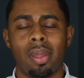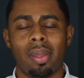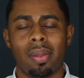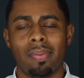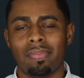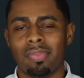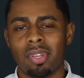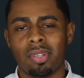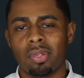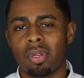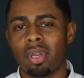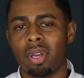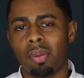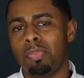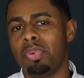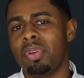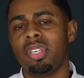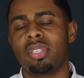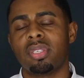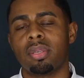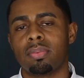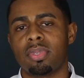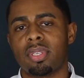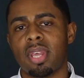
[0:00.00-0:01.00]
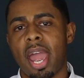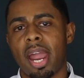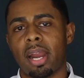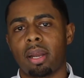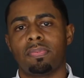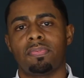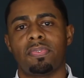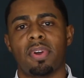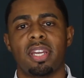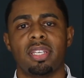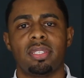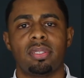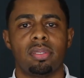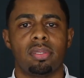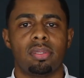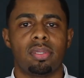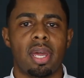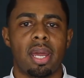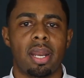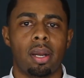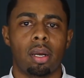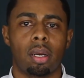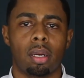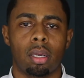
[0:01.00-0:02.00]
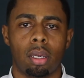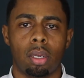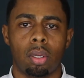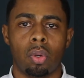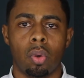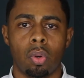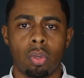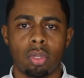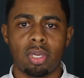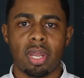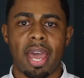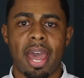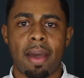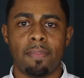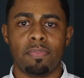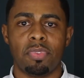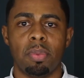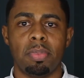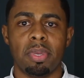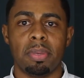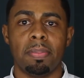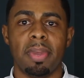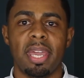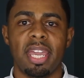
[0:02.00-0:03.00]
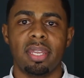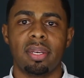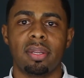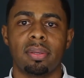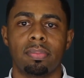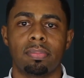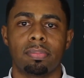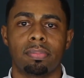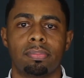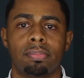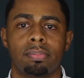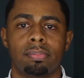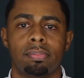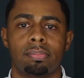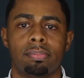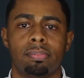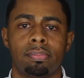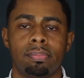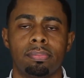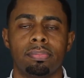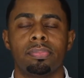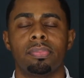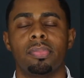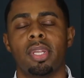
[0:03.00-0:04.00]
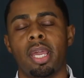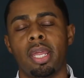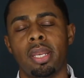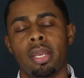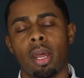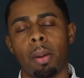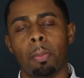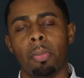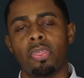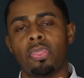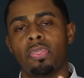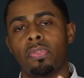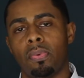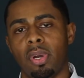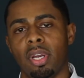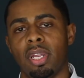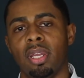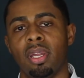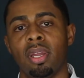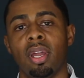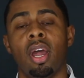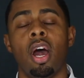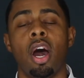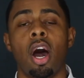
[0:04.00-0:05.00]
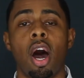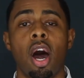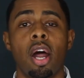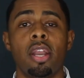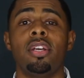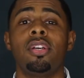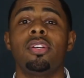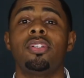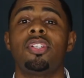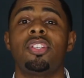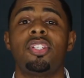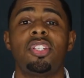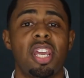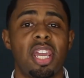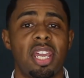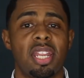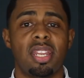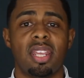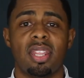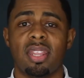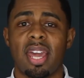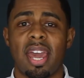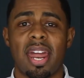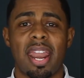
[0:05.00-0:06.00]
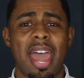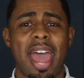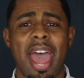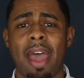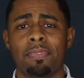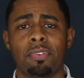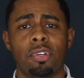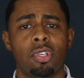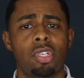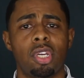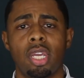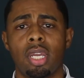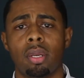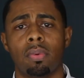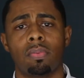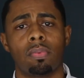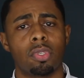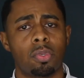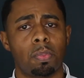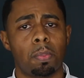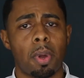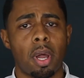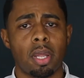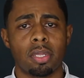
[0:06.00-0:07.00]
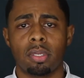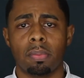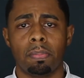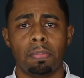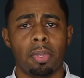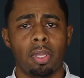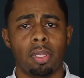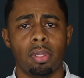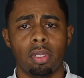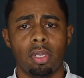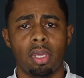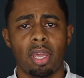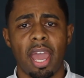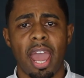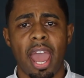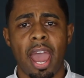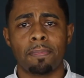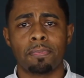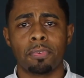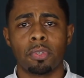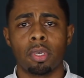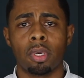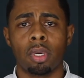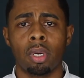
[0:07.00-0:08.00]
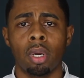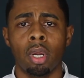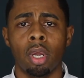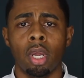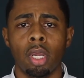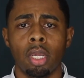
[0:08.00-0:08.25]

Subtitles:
there's going to be some sacrifices that are going to have to be made. And number 3, understanding that after taking responsibility, after,